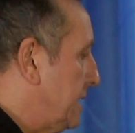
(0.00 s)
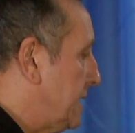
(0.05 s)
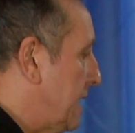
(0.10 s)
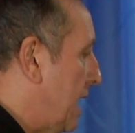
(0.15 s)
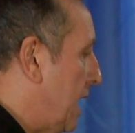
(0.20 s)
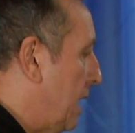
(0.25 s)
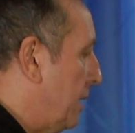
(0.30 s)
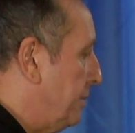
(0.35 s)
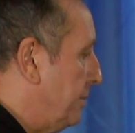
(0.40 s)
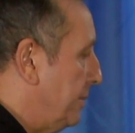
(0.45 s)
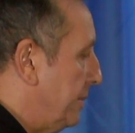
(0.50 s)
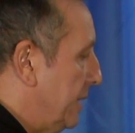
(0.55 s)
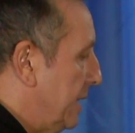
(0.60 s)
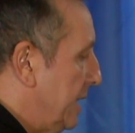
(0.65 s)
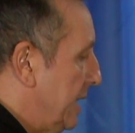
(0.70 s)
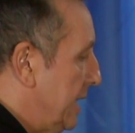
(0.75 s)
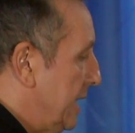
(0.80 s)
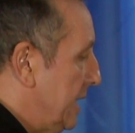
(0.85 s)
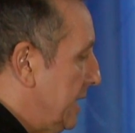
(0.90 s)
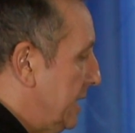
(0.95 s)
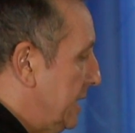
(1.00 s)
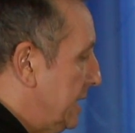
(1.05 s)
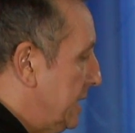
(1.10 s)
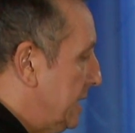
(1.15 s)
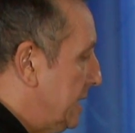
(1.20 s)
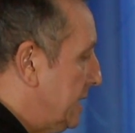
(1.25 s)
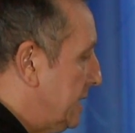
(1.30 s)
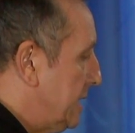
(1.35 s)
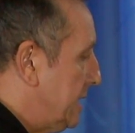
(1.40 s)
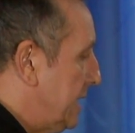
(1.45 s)

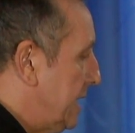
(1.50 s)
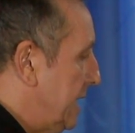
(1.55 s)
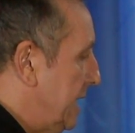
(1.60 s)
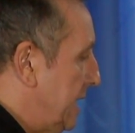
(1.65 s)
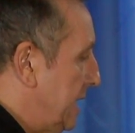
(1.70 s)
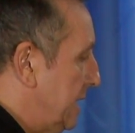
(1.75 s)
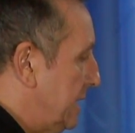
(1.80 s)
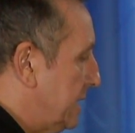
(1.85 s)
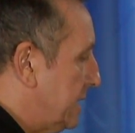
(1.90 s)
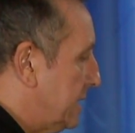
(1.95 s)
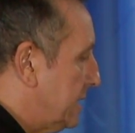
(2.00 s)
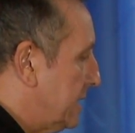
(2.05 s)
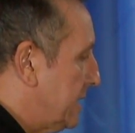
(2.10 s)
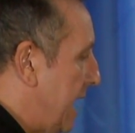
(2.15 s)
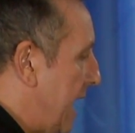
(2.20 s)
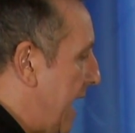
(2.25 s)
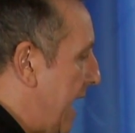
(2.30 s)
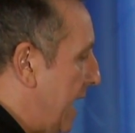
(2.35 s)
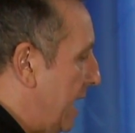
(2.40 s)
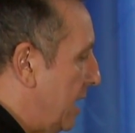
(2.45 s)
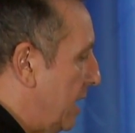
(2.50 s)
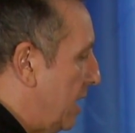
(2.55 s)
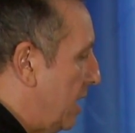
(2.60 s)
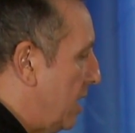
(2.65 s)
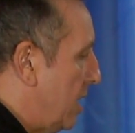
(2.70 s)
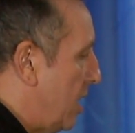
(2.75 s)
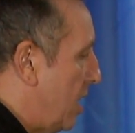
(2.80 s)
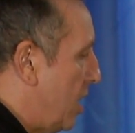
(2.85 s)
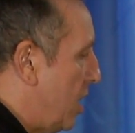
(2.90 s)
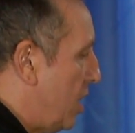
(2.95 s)
Dumpty sat
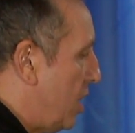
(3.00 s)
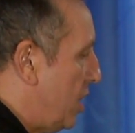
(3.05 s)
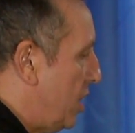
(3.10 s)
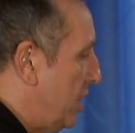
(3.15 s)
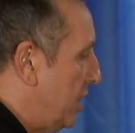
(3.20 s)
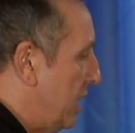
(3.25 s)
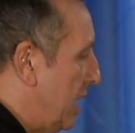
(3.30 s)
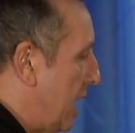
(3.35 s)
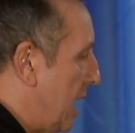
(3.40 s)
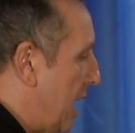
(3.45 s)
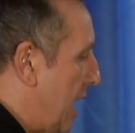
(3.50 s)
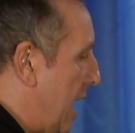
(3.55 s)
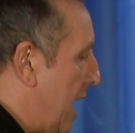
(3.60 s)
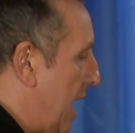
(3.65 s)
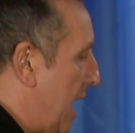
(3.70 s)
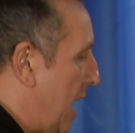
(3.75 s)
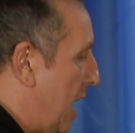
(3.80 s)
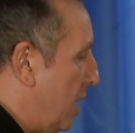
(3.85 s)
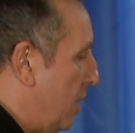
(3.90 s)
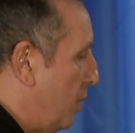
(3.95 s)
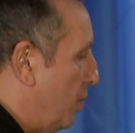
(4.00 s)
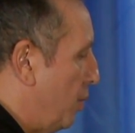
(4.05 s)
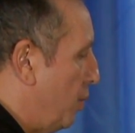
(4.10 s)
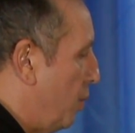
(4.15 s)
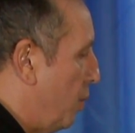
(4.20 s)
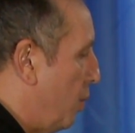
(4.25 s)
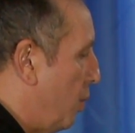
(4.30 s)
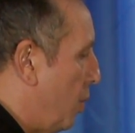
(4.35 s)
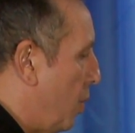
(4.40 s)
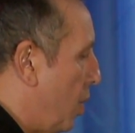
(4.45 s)
on a
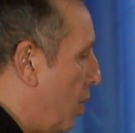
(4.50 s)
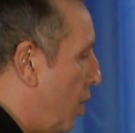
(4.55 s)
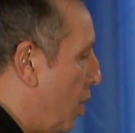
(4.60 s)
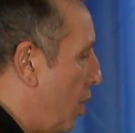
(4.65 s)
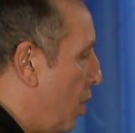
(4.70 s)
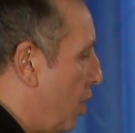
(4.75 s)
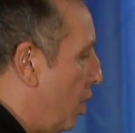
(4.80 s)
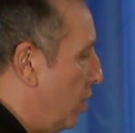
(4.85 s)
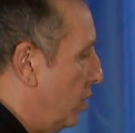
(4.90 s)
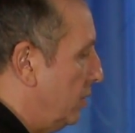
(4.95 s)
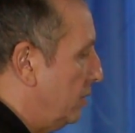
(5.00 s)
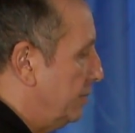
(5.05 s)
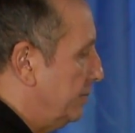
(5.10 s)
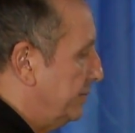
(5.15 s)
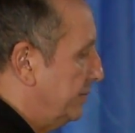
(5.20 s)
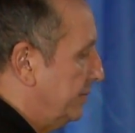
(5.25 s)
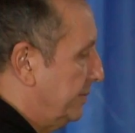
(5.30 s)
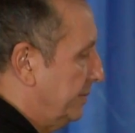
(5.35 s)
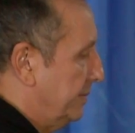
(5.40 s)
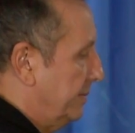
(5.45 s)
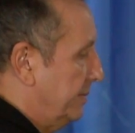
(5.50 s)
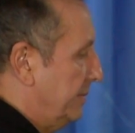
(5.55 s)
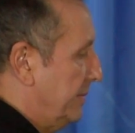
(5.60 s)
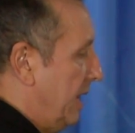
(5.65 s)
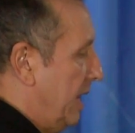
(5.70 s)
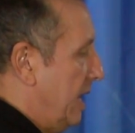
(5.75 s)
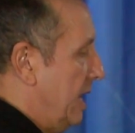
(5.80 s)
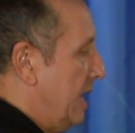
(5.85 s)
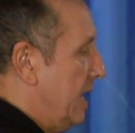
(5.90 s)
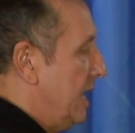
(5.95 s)
wall.
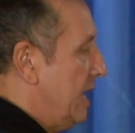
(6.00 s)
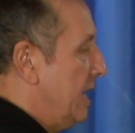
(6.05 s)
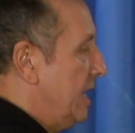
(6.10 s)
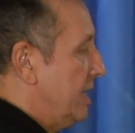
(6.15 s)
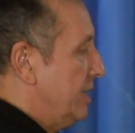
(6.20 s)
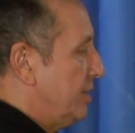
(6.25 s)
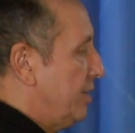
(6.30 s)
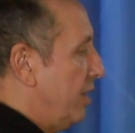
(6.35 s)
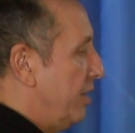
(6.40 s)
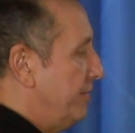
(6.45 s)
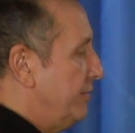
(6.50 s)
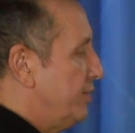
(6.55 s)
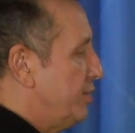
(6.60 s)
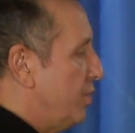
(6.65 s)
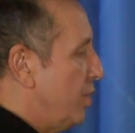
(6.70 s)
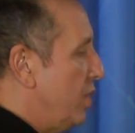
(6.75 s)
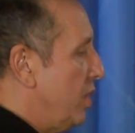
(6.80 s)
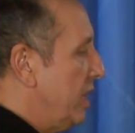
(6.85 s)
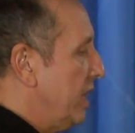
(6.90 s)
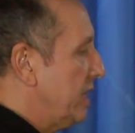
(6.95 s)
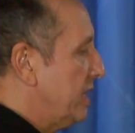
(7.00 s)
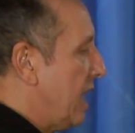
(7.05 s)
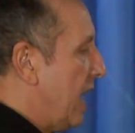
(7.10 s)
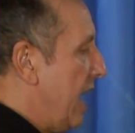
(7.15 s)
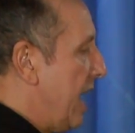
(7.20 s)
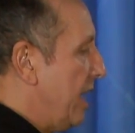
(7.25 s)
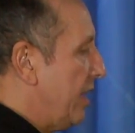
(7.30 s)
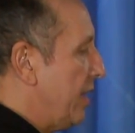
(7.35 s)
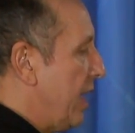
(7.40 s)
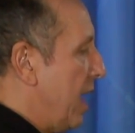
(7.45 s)
So I've drawn a
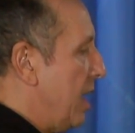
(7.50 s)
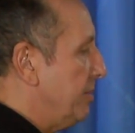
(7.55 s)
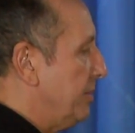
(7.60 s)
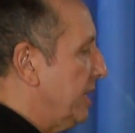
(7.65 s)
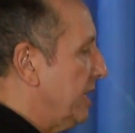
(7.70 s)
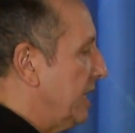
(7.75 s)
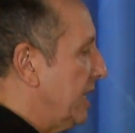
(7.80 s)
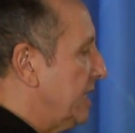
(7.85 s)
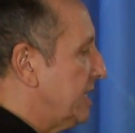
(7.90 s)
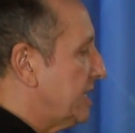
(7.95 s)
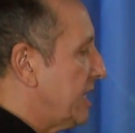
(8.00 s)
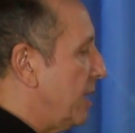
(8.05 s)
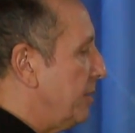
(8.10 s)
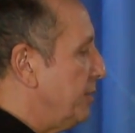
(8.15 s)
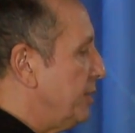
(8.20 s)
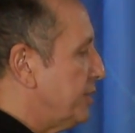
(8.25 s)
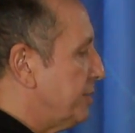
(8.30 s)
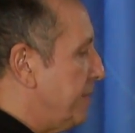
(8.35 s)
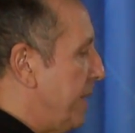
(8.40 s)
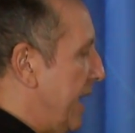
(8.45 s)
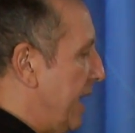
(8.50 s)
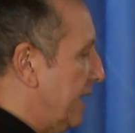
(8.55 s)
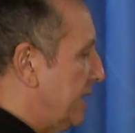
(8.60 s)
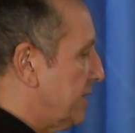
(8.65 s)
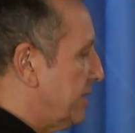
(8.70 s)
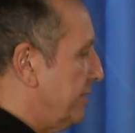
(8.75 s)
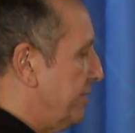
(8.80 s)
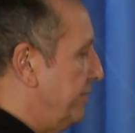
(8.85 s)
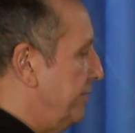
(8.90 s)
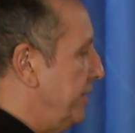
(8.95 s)
diagram that in some
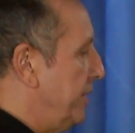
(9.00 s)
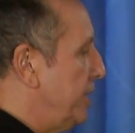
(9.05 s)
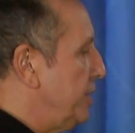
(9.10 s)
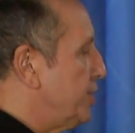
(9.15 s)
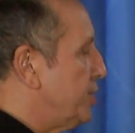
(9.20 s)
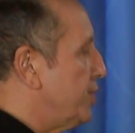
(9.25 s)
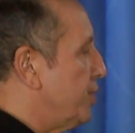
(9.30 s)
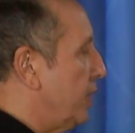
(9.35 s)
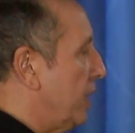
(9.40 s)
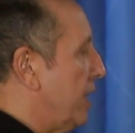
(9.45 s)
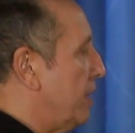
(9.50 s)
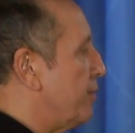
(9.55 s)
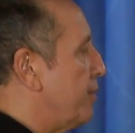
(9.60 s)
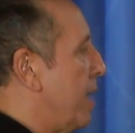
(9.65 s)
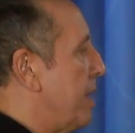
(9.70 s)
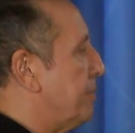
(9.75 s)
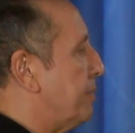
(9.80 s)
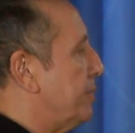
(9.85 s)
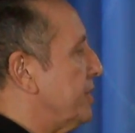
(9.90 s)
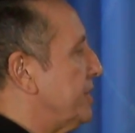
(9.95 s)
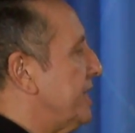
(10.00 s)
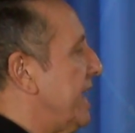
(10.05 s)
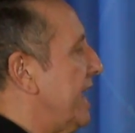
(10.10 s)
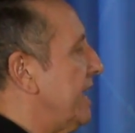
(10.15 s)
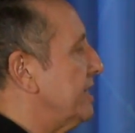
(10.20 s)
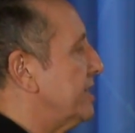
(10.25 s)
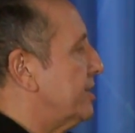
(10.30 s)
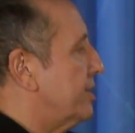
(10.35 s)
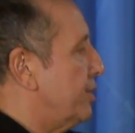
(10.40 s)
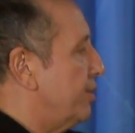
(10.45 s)
respects visually
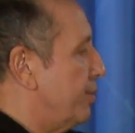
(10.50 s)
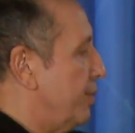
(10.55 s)
represents the